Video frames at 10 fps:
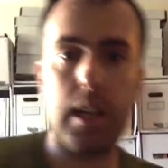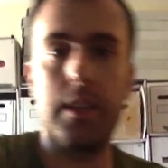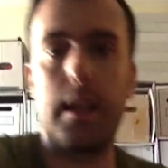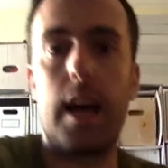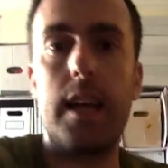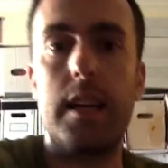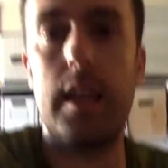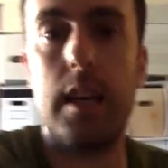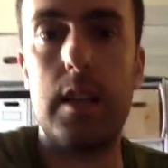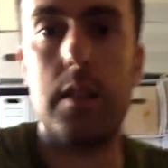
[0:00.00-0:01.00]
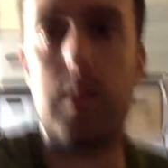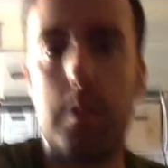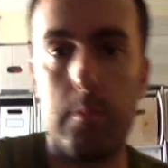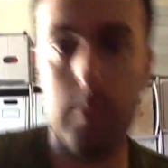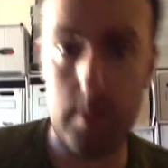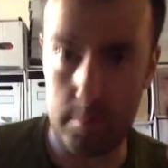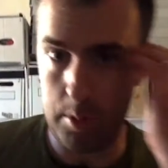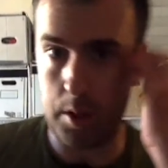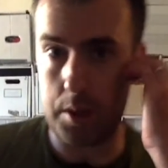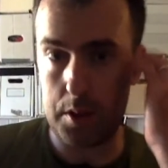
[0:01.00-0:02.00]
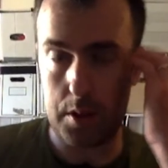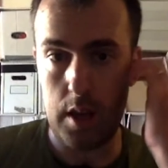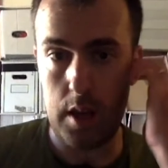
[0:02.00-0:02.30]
90s books,